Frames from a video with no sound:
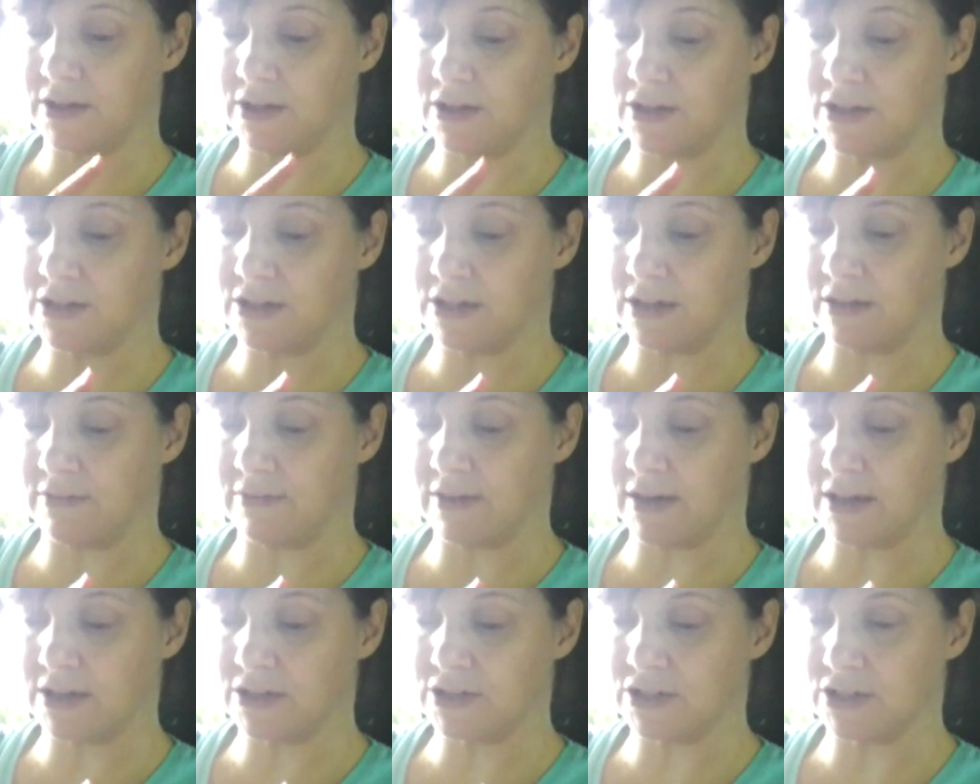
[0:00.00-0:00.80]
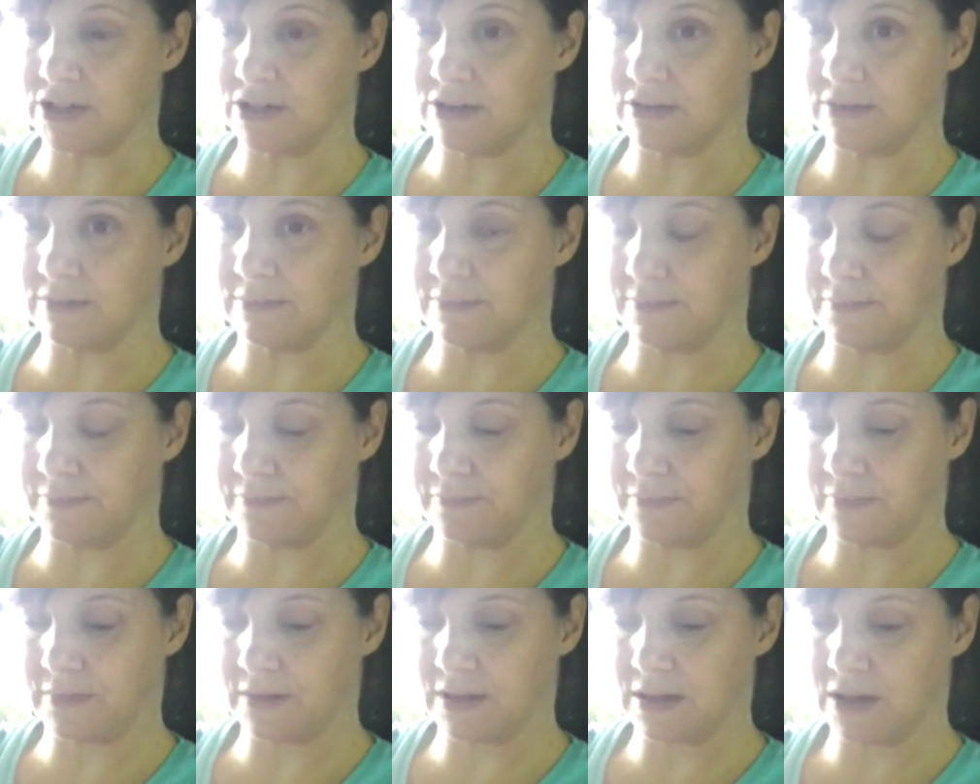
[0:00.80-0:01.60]
in her direction.
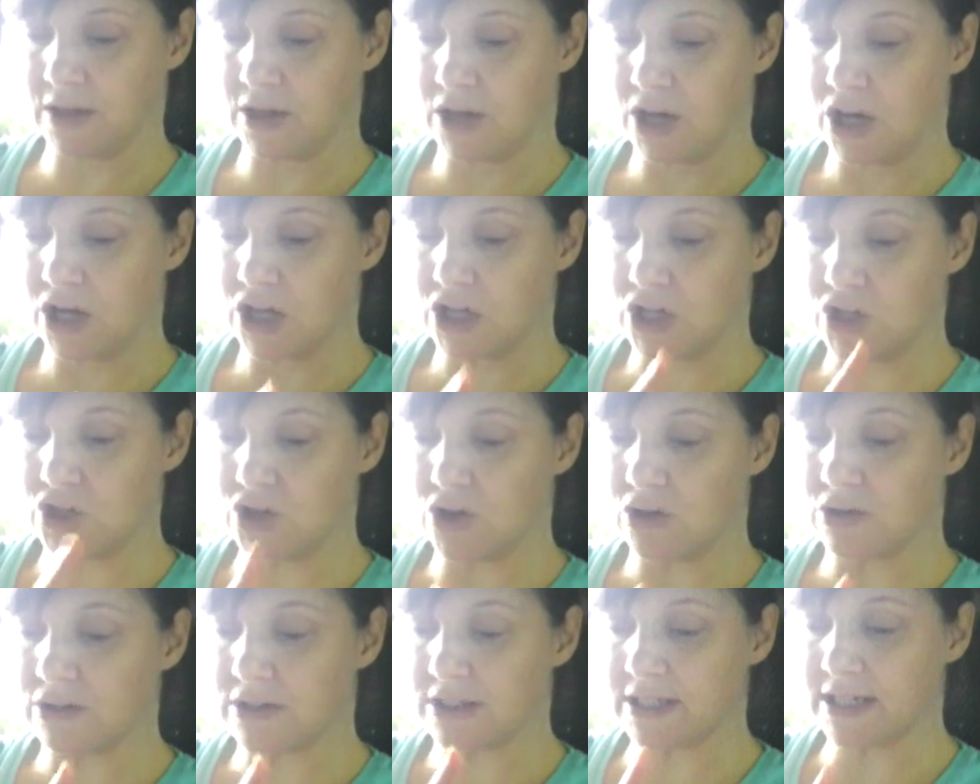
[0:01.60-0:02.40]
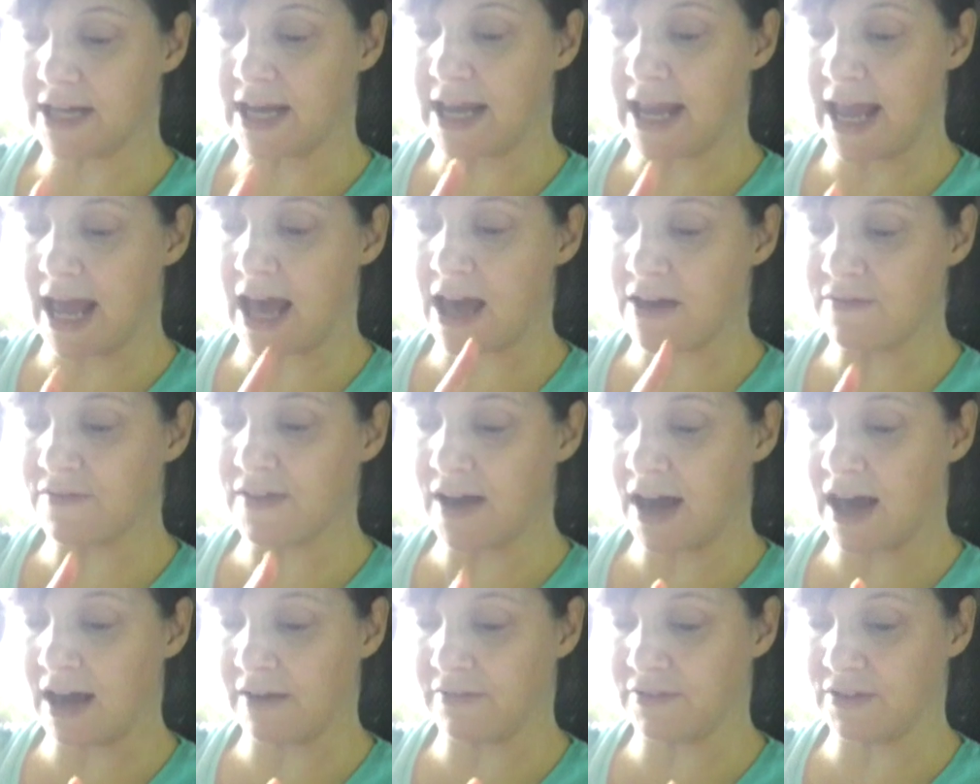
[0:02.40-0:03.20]
"Not that I ever
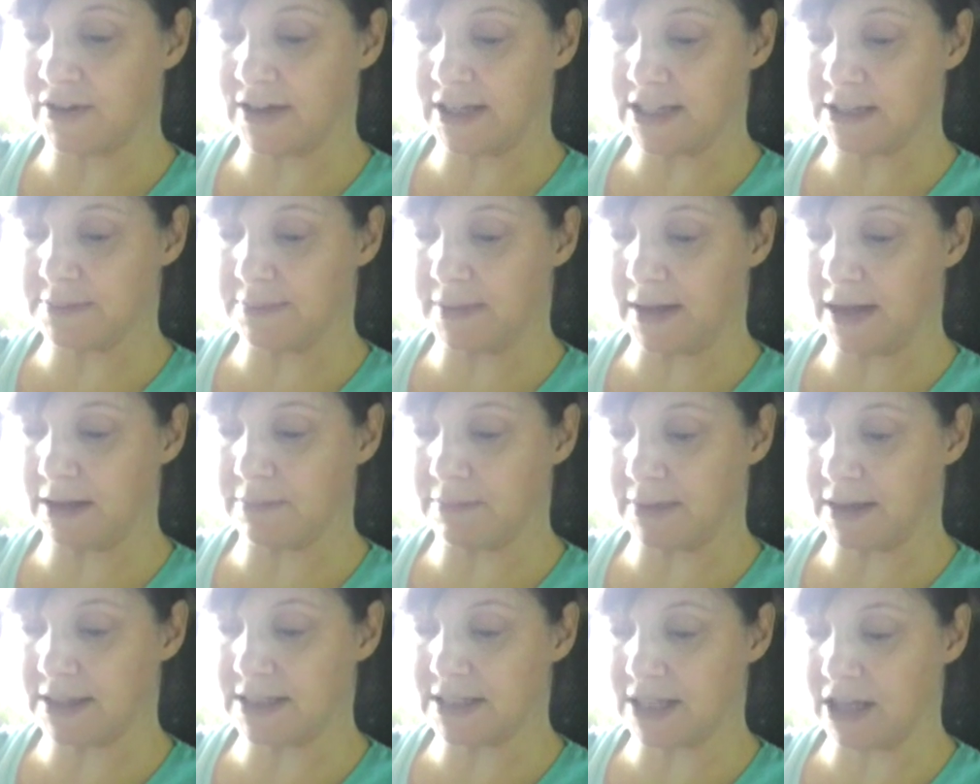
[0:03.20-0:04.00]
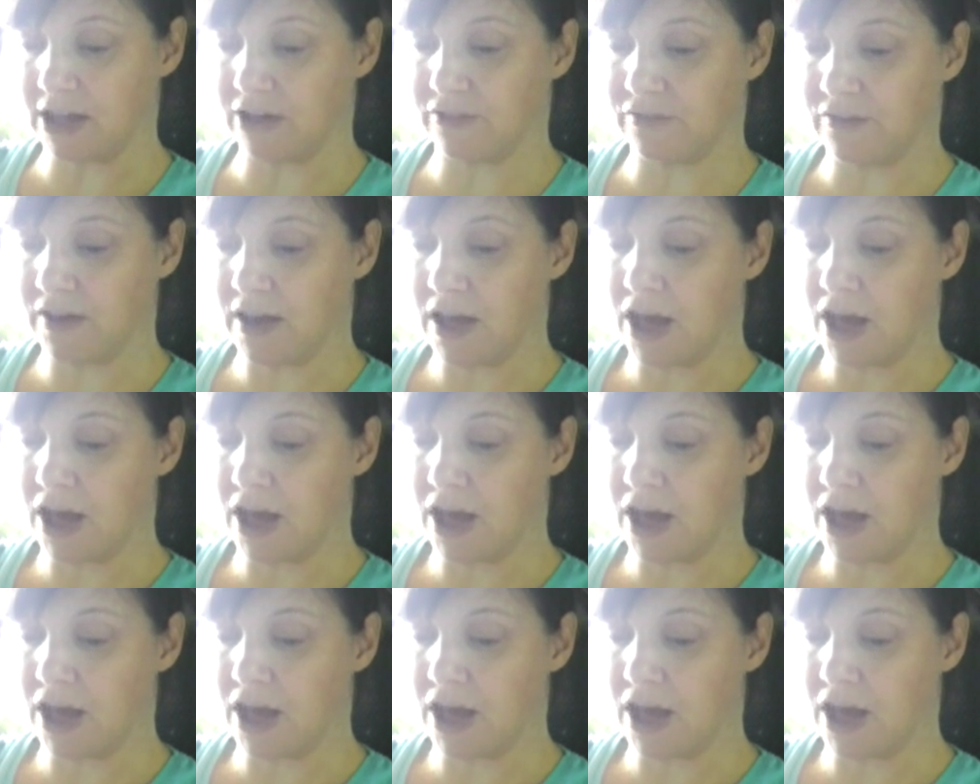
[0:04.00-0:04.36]
have to explain myself,